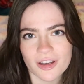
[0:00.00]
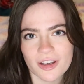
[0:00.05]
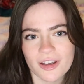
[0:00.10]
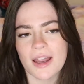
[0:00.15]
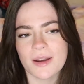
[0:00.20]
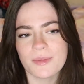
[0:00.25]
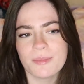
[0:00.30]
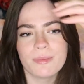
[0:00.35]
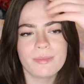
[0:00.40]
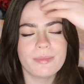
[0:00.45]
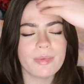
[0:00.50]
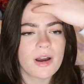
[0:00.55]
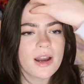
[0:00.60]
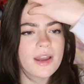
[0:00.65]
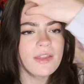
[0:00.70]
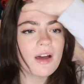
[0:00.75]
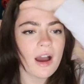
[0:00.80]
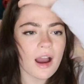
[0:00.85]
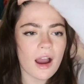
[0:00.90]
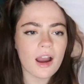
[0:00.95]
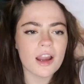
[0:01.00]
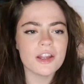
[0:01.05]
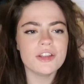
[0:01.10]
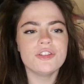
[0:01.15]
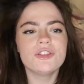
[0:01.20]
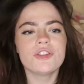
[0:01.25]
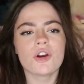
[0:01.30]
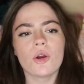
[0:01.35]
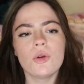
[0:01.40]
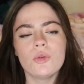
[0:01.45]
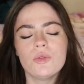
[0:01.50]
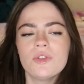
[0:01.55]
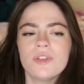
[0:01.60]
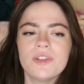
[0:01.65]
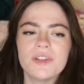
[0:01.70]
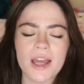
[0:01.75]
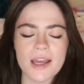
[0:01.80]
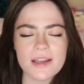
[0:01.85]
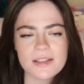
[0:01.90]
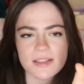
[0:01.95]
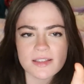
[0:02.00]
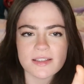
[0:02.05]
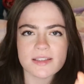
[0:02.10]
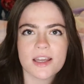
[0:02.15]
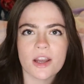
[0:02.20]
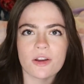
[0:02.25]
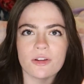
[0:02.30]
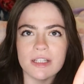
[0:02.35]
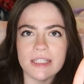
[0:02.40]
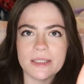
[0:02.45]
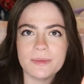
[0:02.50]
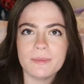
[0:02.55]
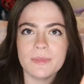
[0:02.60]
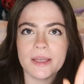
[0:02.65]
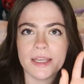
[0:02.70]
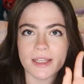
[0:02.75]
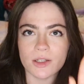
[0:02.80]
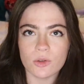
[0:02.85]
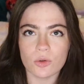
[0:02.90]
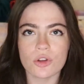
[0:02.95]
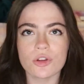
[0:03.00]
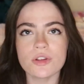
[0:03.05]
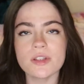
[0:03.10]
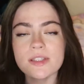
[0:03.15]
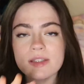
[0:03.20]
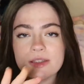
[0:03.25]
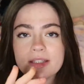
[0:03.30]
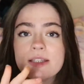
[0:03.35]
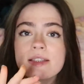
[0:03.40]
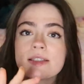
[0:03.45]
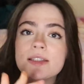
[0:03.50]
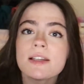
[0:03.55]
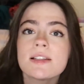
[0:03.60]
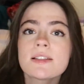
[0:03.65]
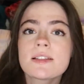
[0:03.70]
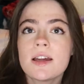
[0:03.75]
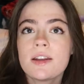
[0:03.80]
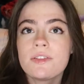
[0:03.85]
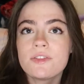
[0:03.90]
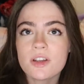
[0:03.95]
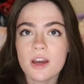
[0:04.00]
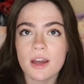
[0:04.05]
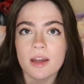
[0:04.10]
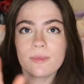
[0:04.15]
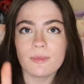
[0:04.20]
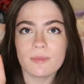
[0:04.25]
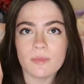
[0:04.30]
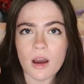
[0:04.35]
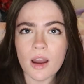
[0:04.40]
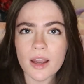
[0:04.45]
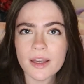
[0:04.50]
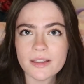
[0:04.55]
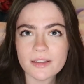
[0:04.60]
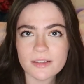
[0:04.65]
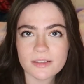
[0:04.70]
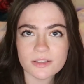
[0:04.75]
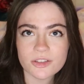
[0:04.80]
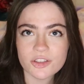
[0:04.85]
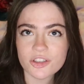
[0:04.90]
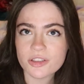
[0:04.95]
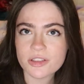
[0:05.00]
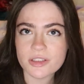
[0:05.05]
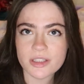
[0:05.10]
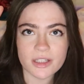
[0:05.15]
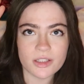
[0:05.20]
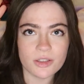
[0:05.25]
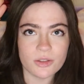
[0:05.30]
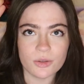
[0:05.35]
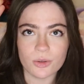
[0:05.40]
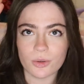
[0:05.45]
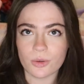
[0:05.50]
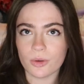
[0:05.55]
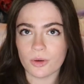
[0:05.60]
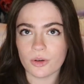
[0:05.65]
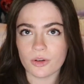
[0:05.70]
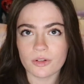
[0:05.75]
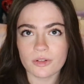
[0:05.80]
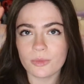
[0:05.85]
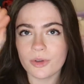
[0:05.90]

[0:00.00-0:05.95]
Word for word: And by that, I don't necessarily mean, well, these, these things kind of type mine, just ignore.